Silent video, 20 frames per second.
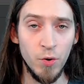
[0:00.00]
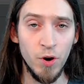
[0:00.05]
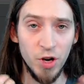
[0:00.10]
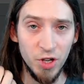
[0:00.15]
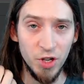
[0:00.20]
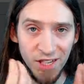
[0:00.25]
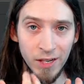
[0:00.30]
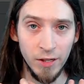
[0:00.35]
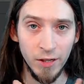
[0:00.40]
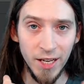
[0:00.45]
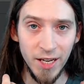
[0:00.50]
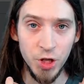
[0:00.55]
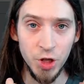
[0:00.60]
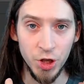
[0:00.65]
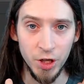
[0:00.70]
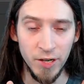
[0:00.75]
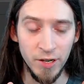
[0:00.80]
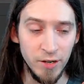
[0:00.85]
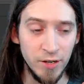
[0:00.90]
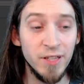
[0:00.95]

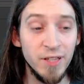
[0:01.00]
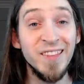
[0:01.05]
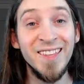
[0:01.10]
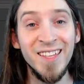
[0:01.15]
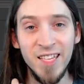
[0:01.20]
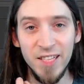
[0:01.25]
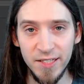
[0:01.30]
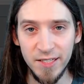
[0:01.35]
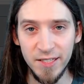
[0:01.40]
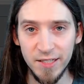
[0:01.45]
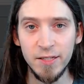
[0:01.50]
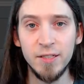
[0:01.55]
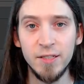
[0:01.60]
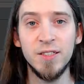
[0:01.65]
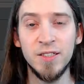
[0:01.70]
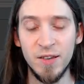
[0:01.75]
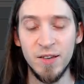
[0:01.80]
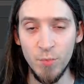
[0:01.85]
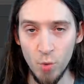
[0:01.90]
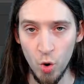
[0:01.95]
articulation needs
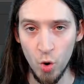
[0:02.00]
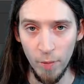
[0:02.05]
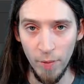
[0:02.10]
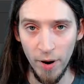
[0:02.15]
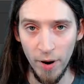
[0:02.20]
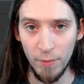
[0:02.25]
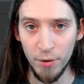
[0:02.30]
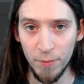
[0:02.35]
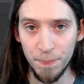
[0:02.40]
some warm up.